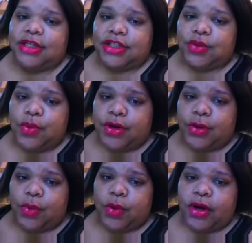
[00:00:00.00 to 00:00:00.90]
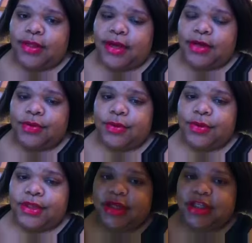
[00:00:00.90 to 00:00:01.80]
She's wondering, what are they
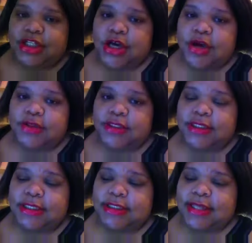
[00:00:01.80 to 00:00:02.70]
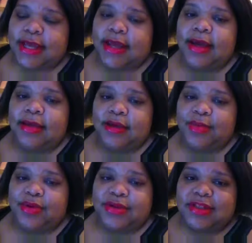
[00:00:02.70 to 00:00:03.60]
doing with it? And she goes and sees that
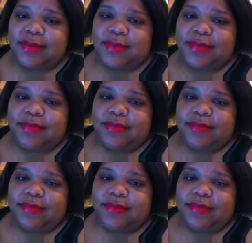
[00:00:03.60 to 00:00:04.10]
they're putting some,